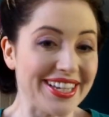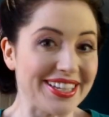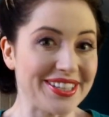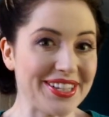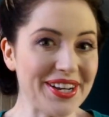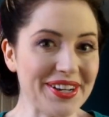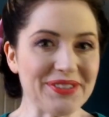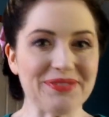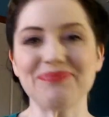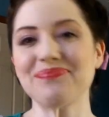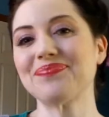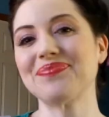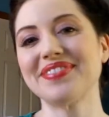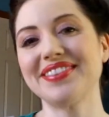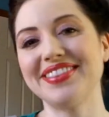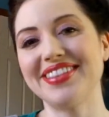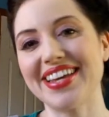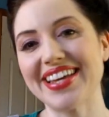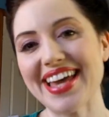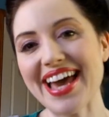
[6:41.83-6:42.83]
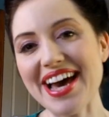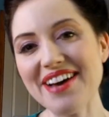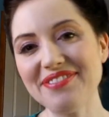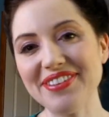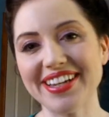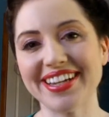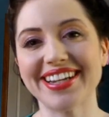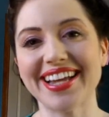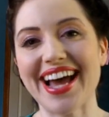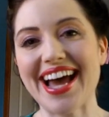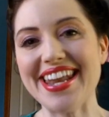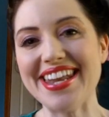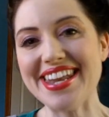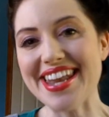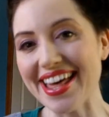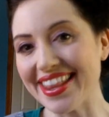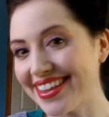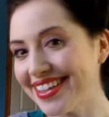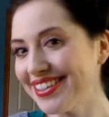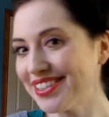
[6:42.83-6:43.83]
So there you have it,
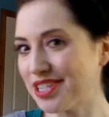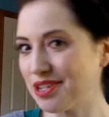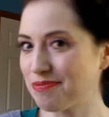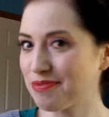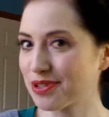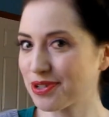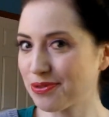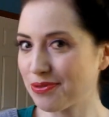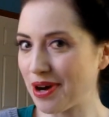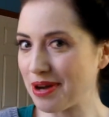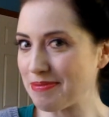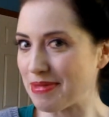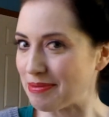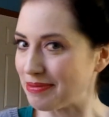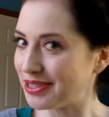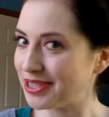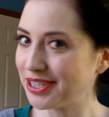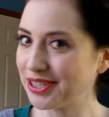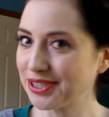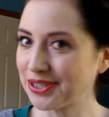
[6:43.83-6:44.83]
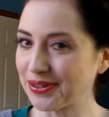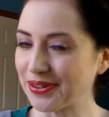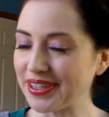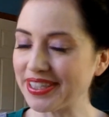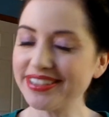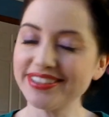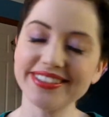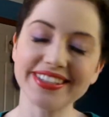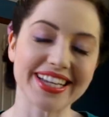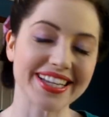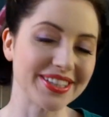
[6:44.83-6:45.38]
another Super Kawaii Mama tutorial.